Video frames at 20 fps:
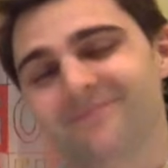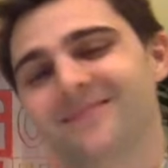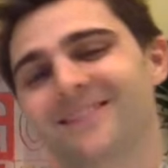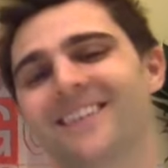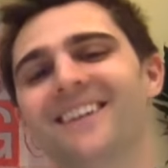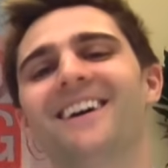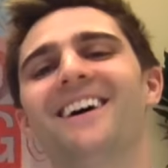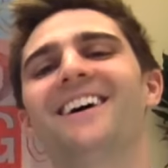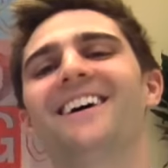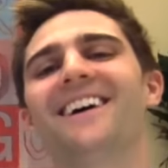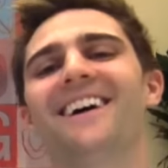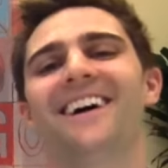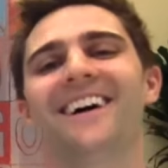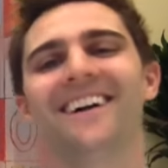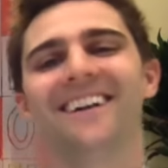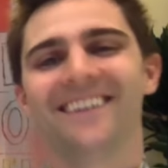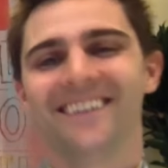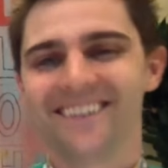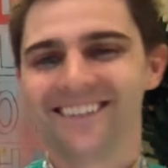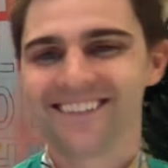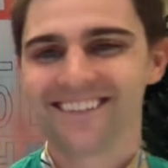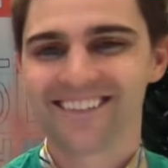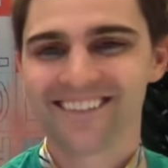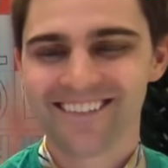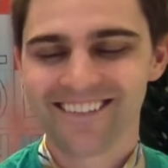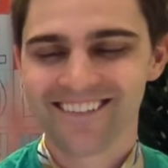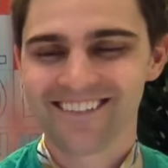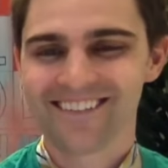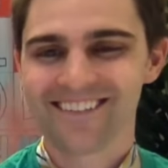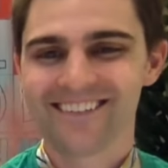
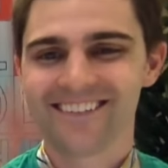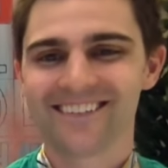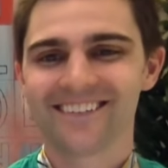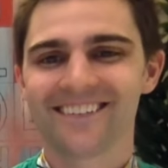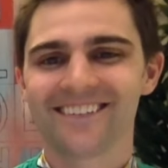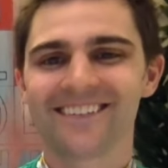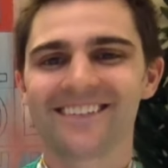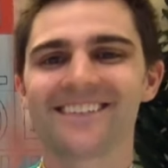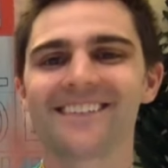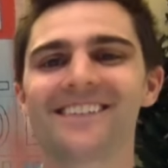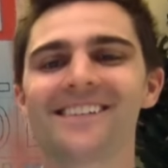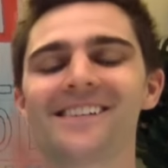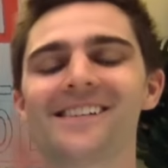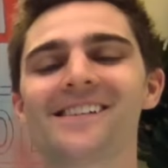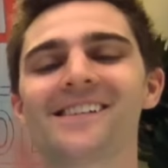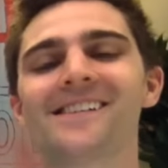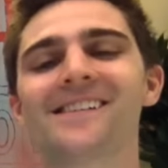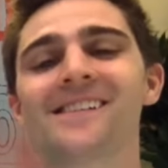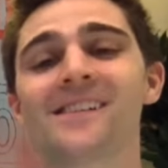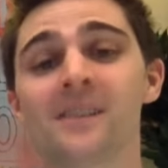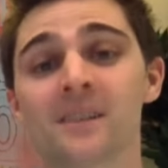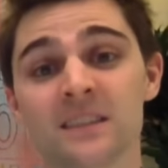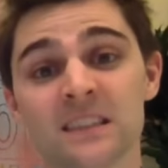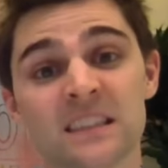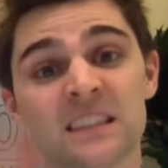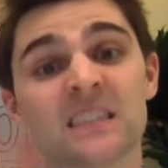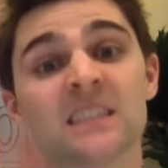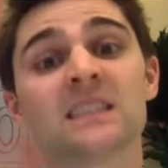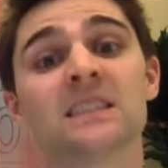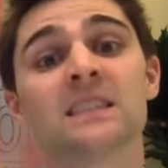
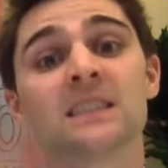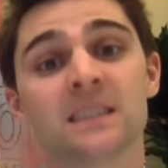No words are spoken by the person on screen.